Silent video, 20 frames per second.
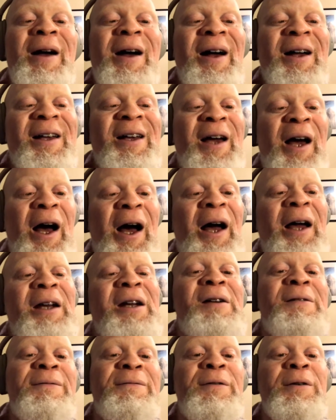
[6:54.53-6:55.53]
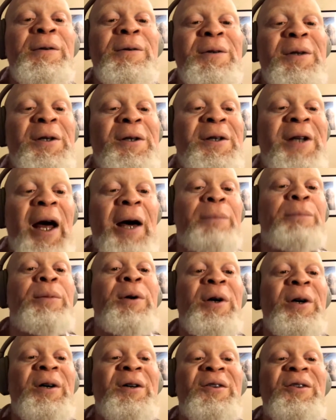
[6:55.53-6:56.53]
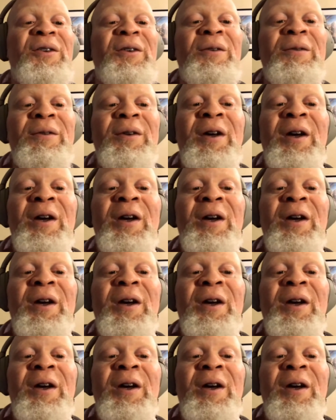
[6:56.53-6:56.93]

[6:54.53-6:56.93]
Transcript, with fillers: I kind of feel that that person